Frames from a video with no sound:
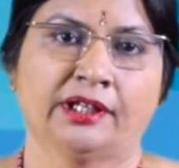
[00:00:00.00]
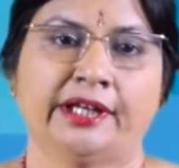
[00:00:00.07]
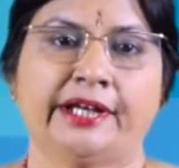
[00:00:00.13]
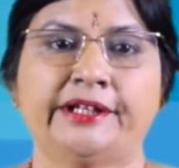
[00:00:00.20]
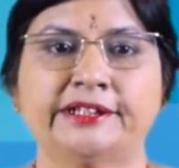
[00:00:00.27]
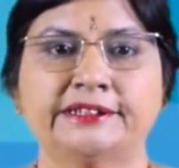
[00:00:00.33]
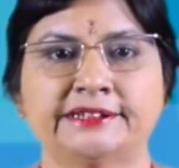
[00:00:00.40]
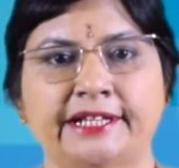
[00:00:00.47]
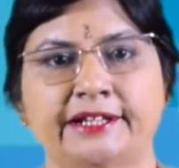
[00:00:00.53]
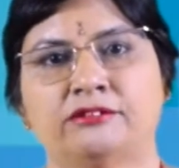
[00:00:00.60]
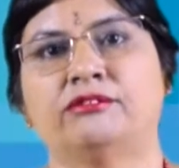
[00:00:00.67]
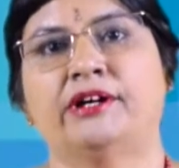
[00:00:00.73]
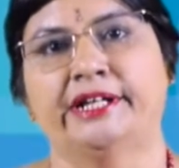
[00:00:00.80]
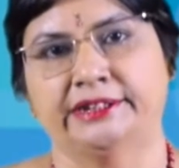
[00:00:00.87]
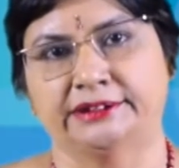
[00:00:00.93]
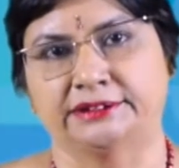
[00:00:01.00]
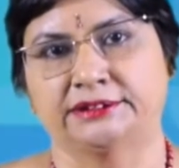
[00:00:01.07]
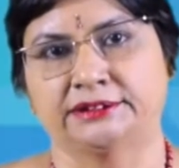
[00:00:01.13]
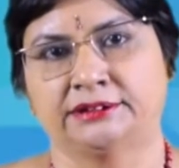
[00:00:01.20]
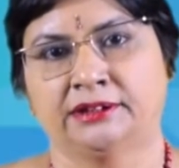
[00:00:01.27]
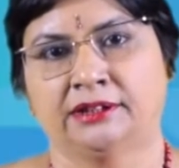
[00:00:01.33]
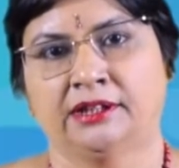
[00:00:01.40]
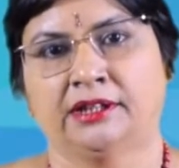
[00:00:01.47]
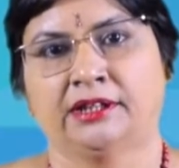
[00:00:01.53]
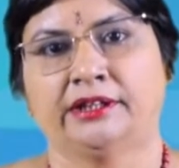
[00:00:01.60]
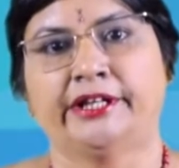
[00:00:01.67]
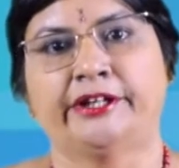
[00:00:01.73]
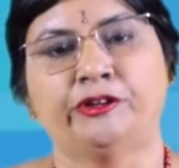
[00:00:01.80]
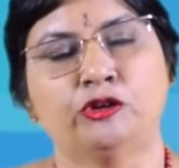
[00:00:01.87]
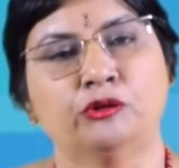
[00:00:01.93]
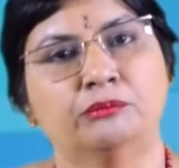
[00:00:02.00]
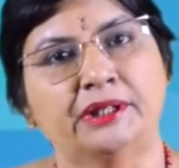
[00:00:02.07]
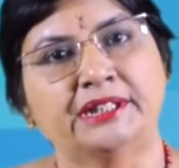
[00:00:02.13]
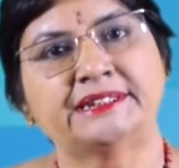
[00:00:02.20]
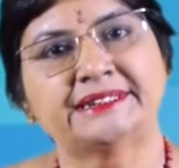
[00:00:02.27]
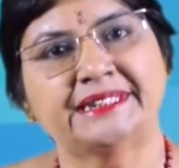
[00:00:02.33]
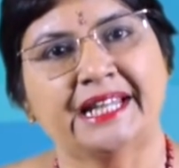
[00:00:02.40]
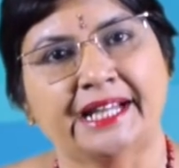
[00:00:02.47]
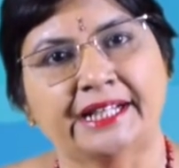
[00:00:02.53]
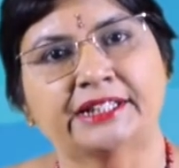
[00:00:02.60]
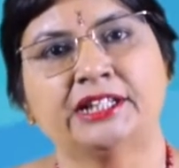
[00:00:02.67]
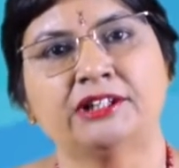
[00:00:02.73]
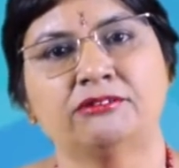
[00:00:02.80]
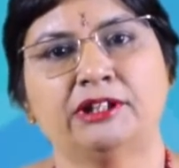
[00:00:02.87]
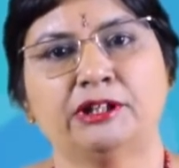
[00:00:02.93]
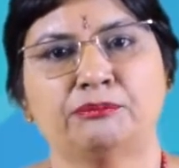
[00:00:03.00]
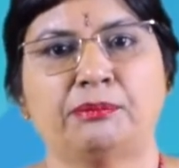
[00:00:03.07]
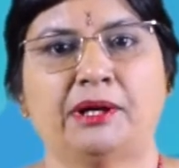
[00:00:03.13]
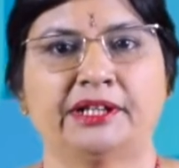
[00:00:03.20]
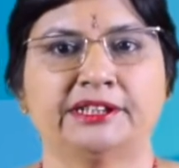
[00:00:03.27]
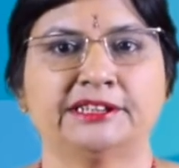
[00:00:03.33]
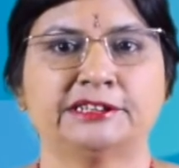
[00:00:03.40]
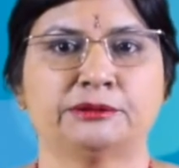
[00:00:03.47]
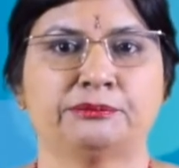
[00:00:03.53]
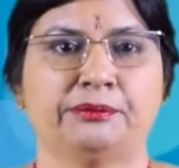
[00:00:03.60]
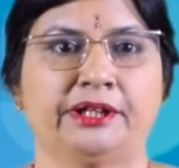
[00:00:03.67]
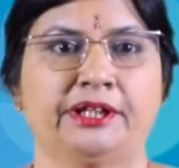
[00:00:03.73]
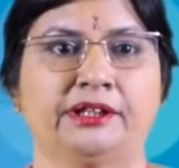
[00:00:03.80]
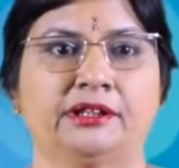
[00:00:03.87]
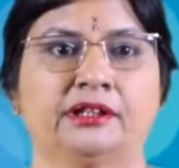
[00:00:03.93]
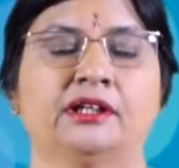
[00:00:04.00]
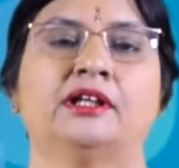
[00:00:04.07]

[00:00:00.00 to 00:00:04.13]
It is advised that you must actively participate